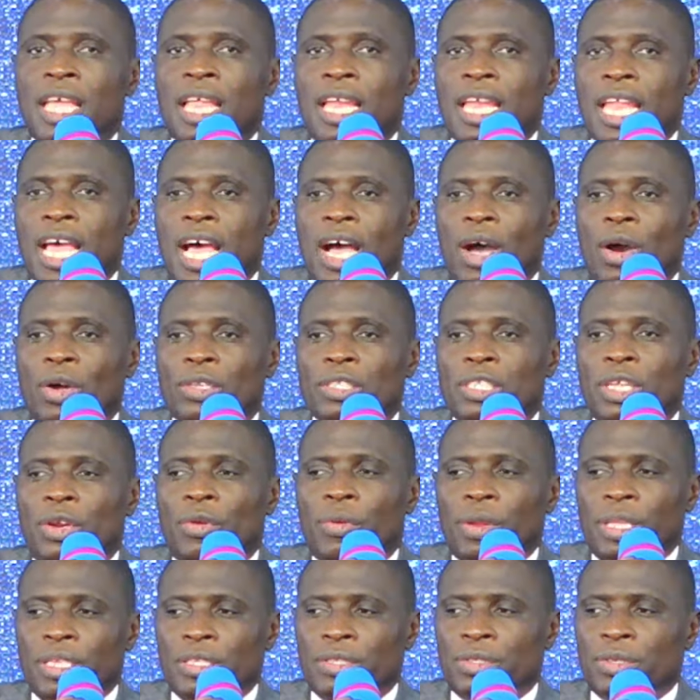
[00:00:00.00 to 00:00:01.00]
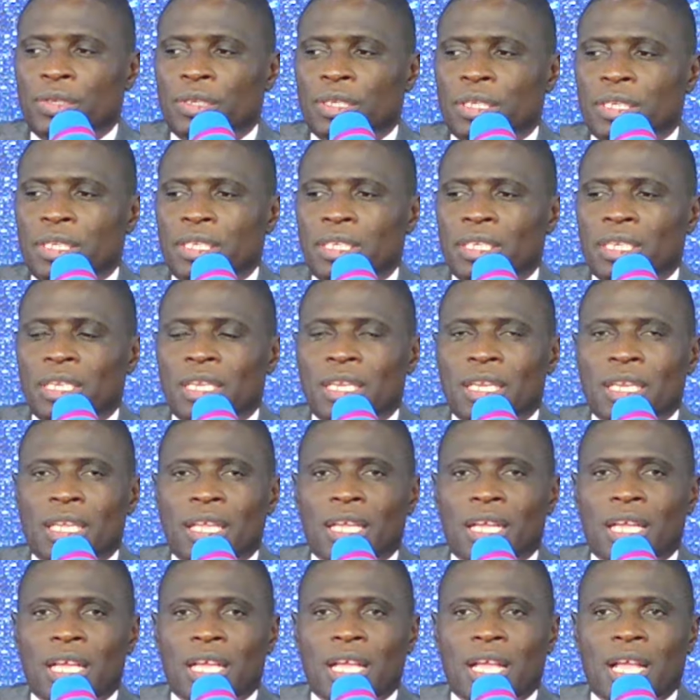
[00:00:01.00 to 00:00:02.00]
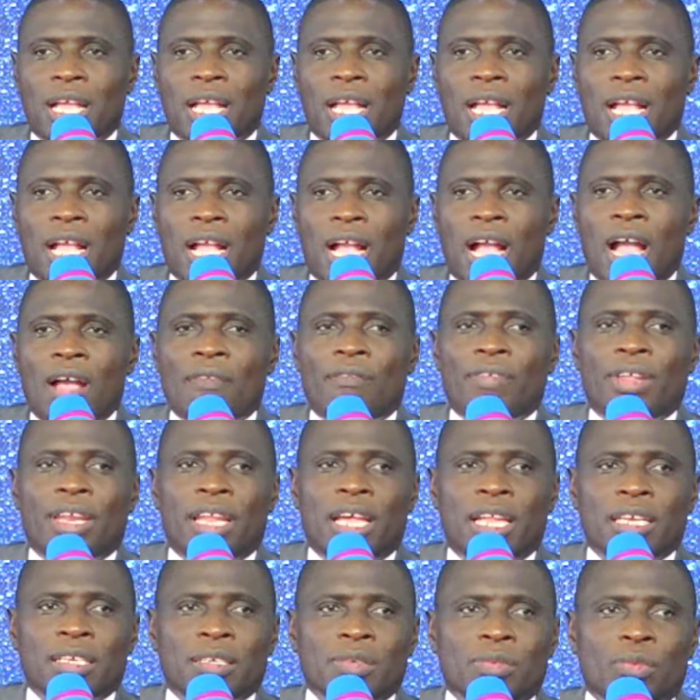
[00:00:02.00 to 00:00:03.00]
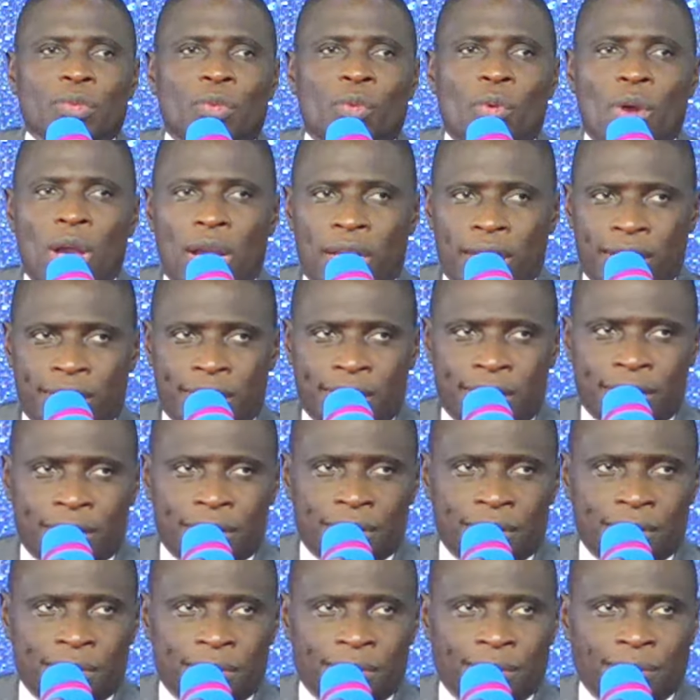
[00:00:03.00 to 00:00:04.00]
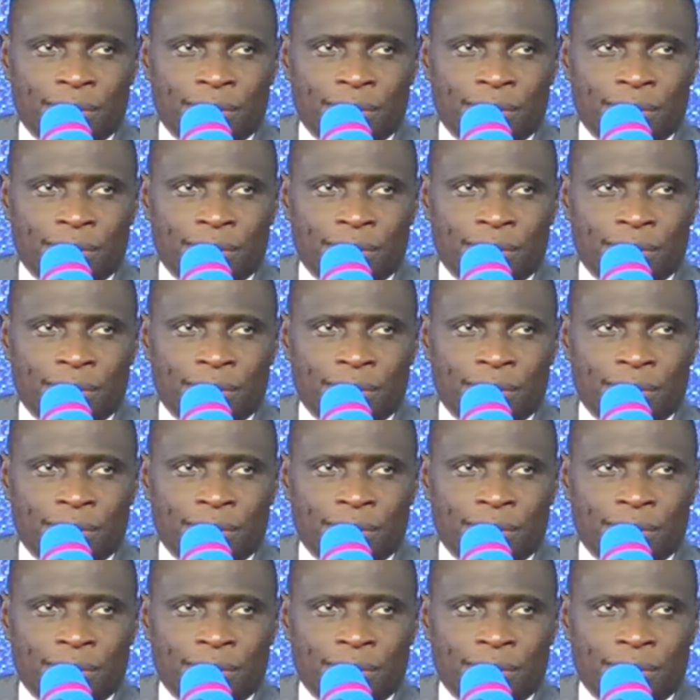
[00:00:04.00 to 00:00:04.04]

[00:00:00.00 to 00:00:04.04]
Now the reason covenant works.